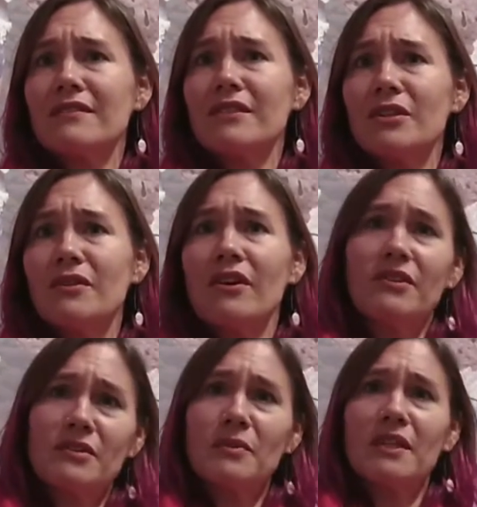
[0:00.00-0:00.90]
you know, an
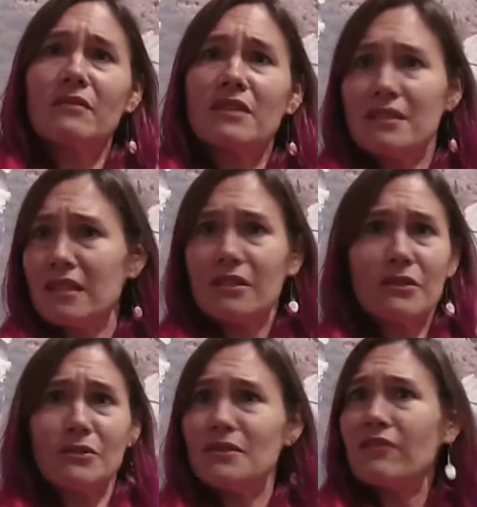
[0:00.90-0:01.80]
artist working with a
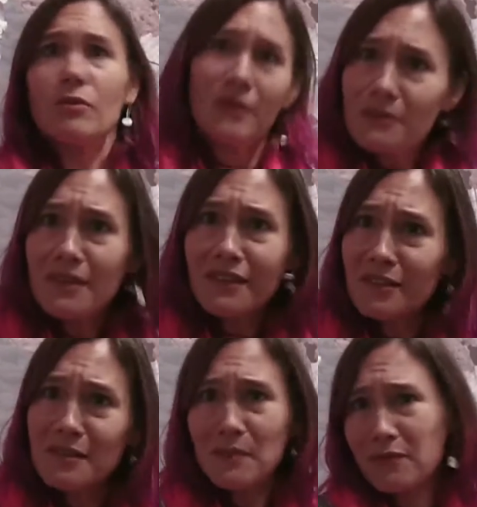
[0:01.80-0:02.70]
scientist who's never worked with an
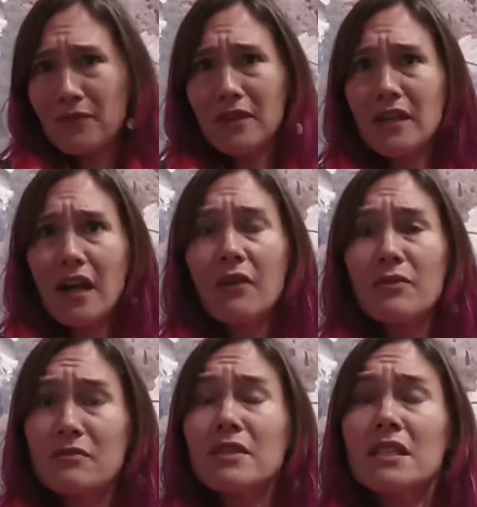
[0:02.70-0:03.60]
artist before, I
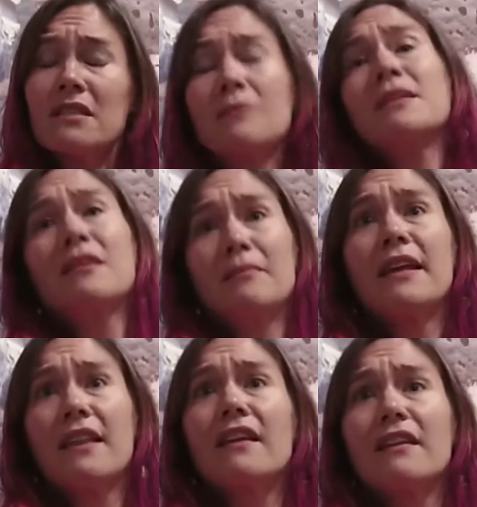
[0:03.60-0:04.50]
was really intimidated
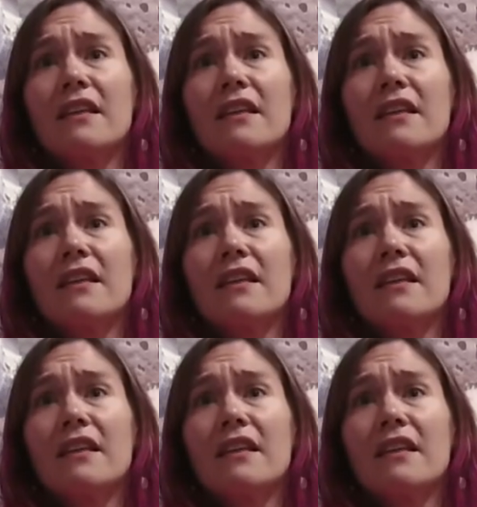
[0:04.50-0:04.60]
by that.